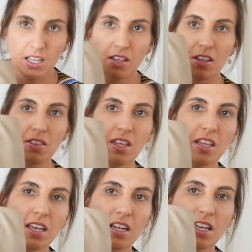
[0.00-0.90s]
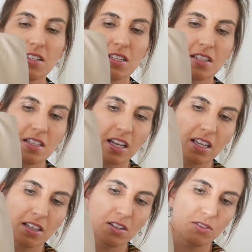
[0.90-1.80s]
The thing that connects it is like
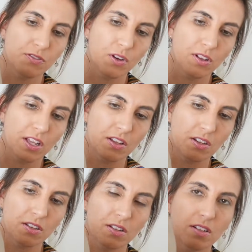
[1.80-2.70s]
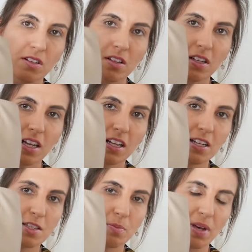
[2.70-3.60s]
a little faux leather
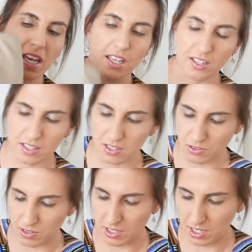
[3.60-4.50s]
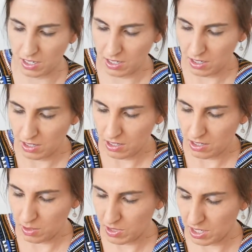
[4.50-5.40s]
elastic band. That's interesting.
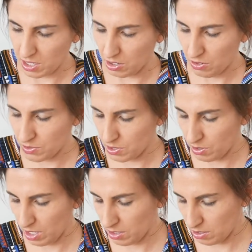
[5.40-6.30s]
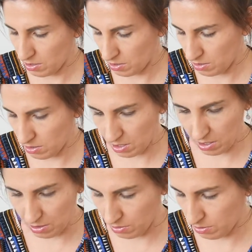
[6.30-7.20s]
Let me take that off.
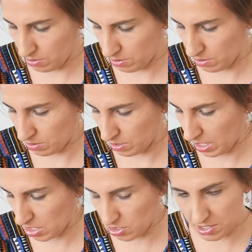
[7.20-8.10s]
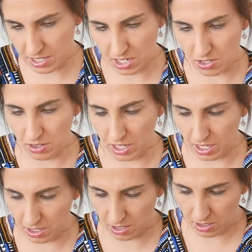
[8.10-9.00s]
Oh, that actually stays on
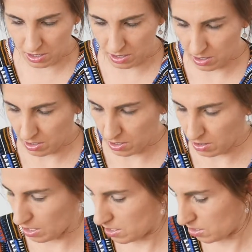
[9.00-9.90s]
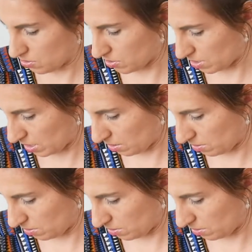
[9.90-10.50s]
there. That's interesting.